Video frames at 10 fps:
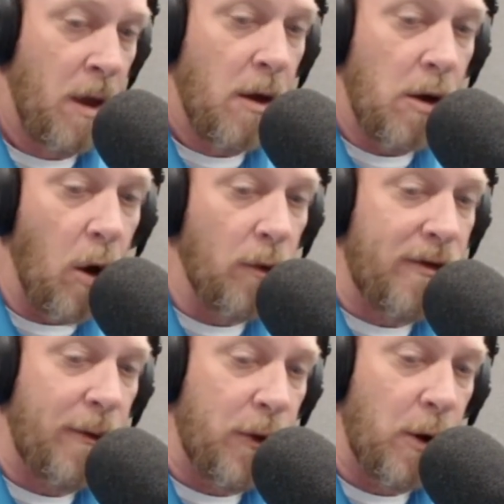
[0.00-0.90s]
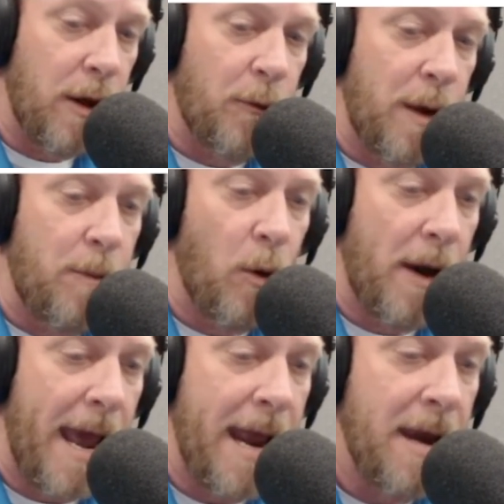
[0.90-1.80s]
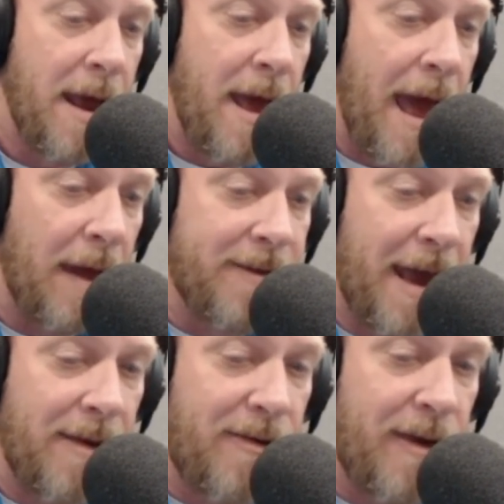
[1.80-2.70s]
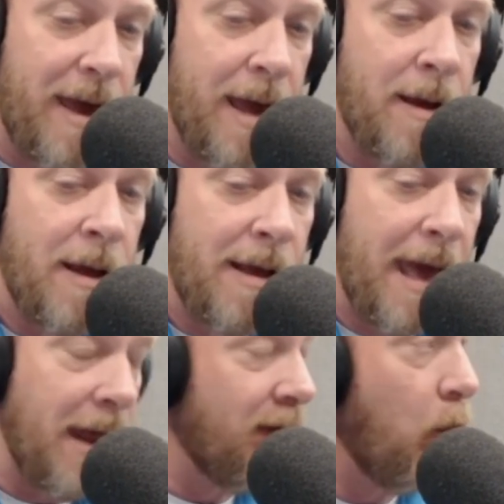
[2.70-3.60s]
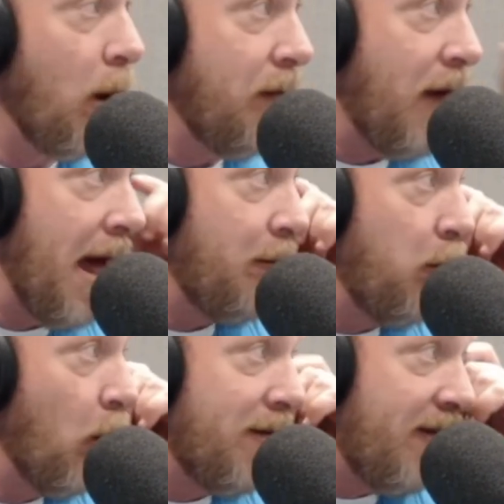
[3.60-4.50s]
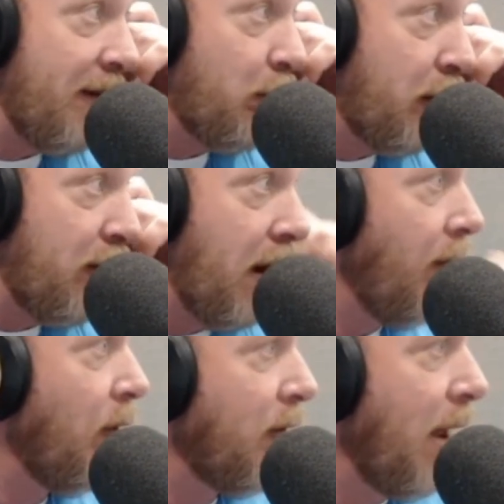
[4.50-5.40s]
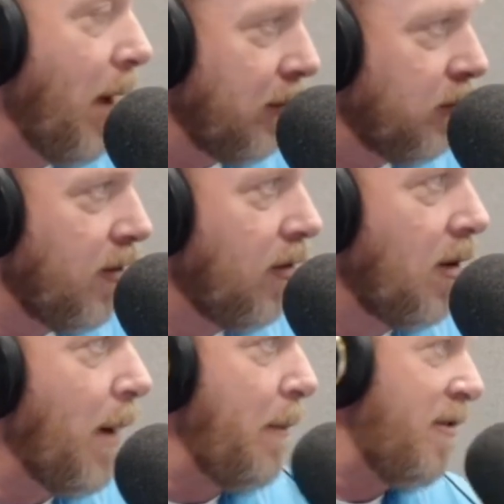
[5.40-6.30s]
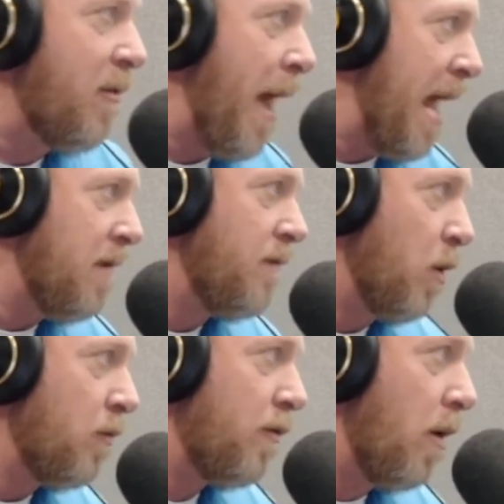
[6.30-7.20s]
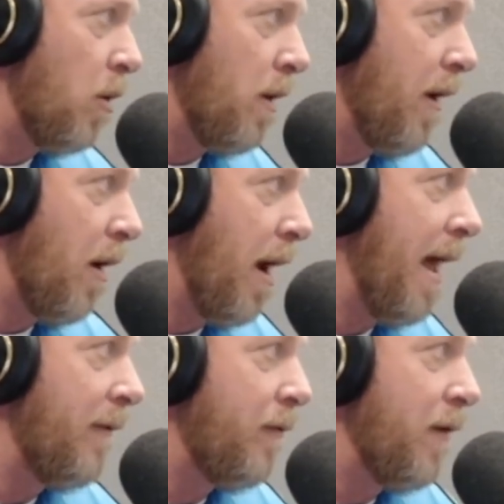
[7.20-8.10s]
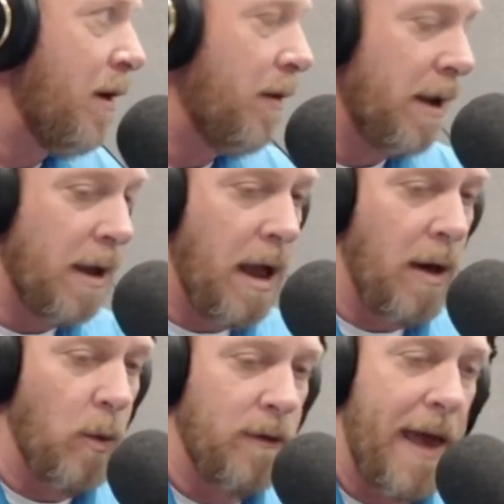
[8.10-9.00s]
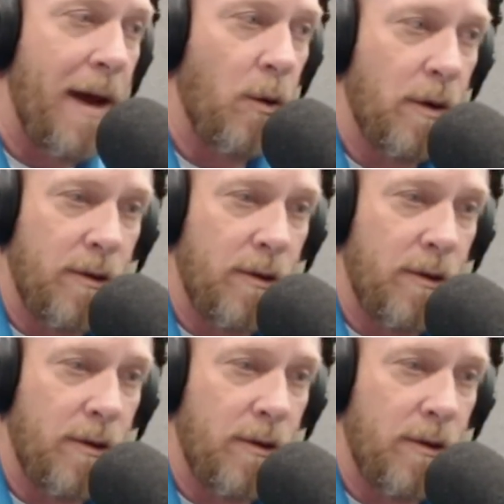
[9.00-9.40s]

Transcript: Colts at 33.8, and Tennessee getting 25.7% of the vote. That might there might be some hate votes going in there. I have a feeling uh, with that one.